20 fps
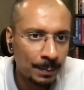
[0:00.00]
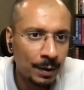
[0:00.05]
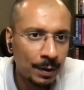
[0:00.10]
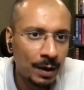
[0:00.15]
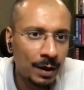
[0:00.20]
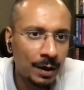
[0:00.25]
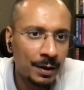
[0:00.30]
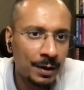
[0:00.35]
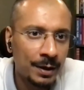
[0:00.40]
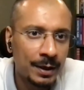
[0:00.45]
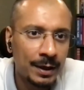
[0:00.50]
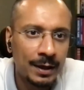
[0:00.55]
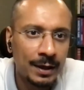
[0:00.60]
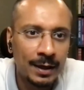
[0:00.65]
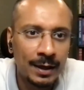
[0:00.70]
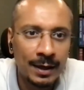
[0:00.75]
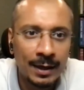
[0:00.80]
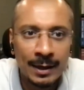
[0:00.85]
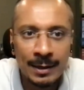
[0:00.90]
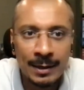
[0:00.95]
But,
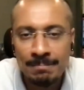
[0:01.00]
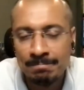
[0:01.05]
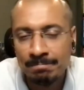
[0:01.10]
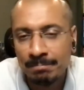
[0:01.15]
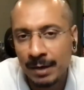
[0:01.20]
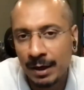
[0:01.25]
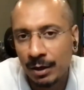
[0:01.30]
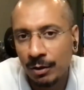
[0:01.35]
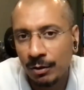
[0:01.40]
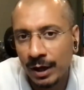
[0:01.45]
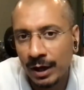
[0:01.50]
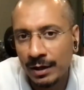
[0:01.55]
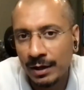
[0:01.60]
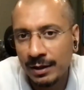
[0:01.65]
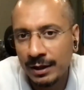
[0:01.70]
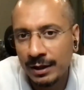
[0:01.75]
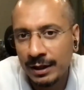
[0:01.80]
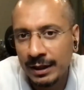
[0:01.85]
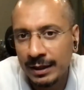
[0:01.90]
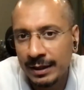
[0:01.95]

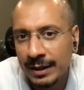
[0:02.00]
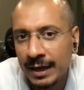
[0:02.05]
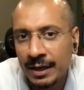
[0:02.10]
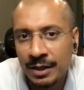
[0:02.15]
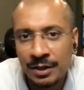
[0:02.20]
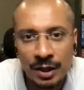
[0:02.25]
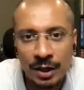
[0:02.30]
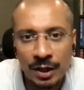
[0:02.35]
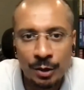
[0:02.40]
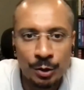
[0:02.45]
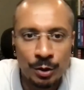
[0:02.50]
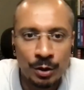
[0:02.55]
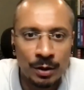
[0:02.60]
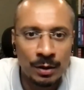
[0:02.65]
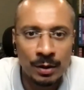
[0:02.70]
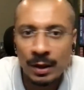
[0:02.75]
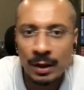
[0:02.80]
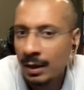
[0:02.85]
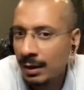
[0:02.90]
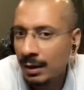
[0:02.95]
in the next
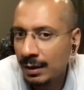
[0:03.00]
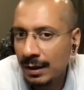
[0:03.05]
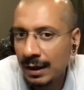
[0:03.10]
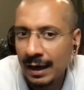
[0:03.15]
session,